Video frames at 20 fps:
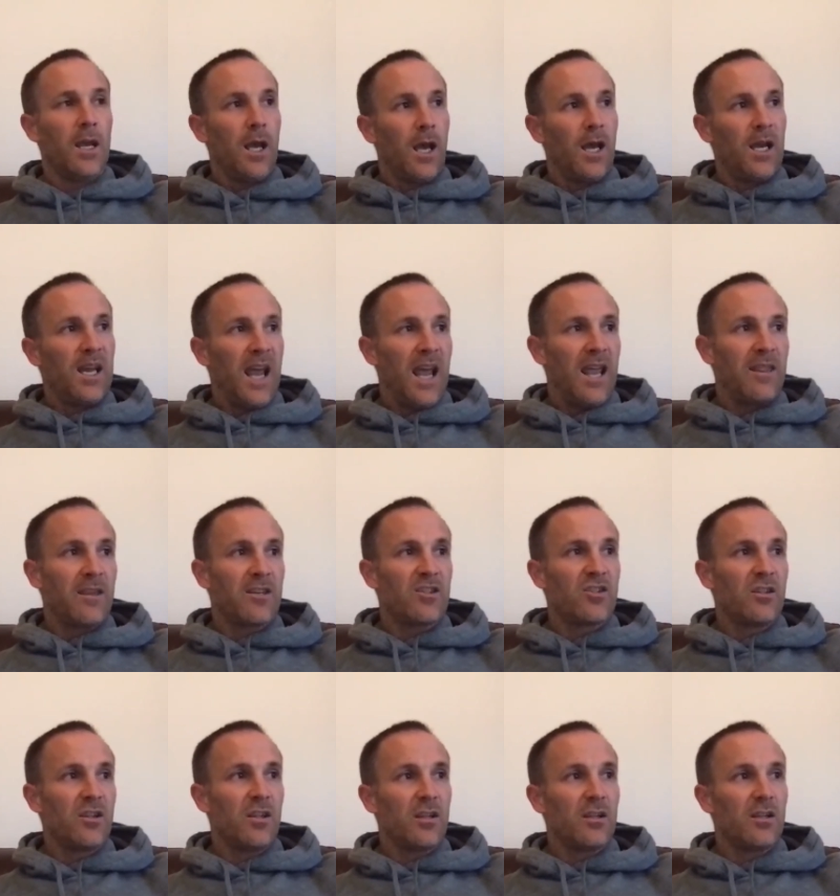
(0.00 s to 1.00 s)
at getting
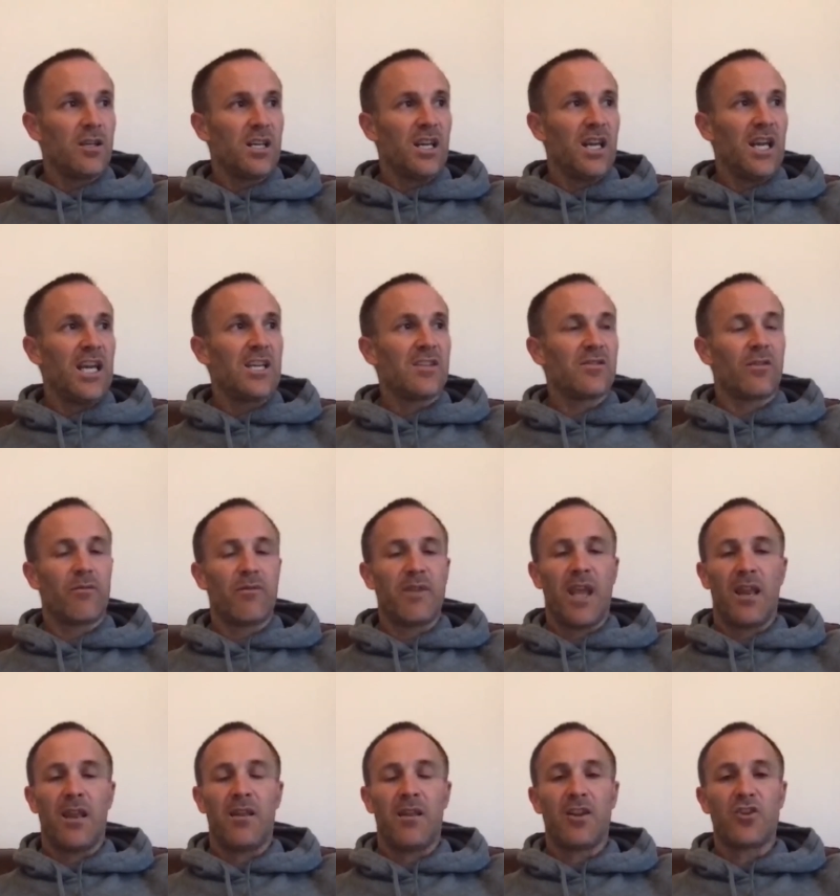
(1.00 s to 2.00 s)
the keys from
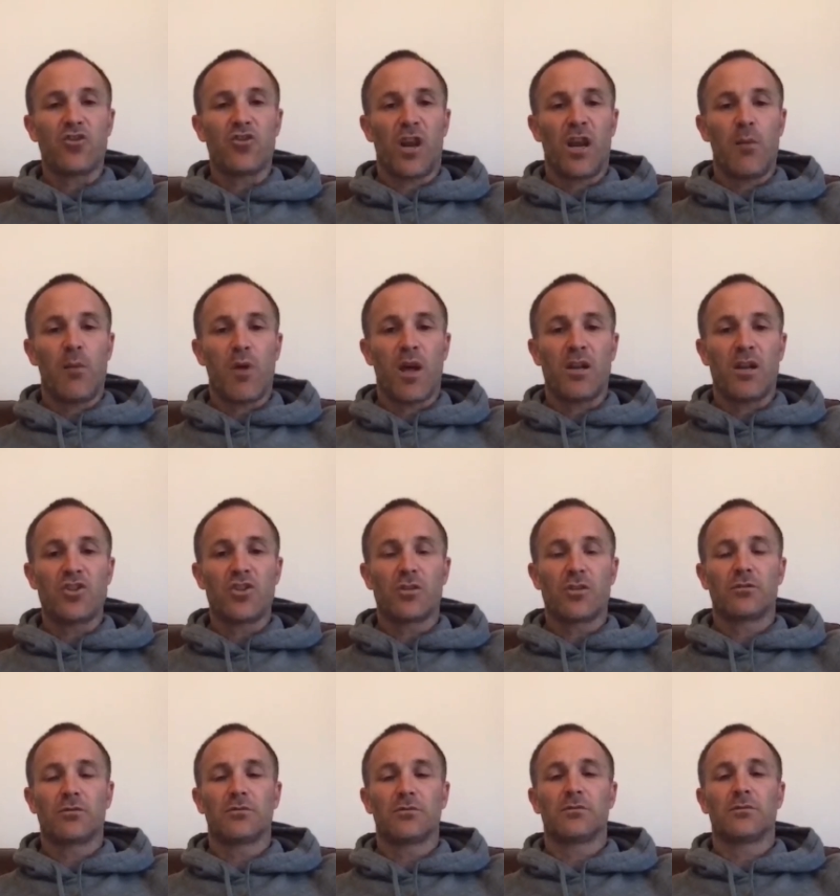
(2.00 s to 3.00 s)
the end of the training bench.
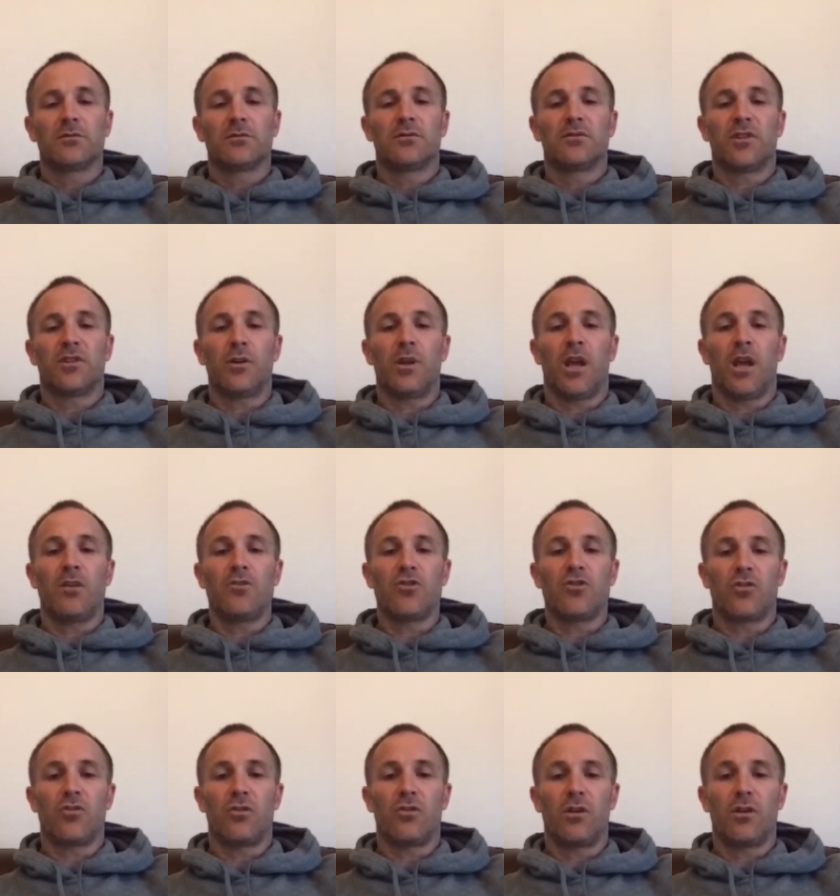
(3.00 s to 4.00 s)
So yeah,
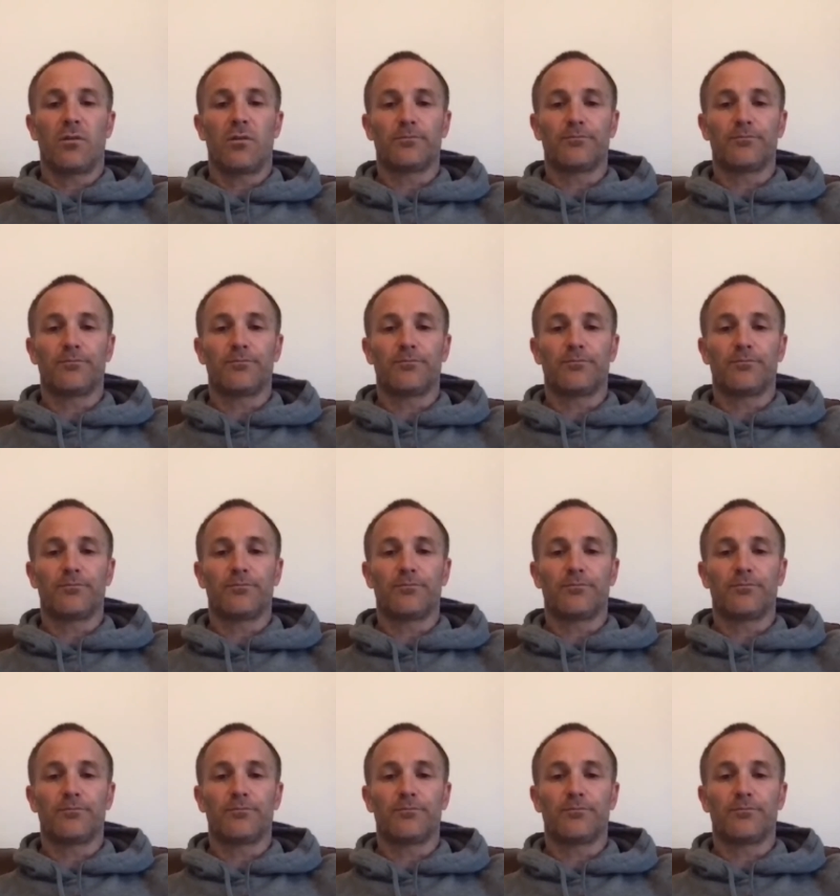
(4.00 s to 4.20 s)
John Duncan.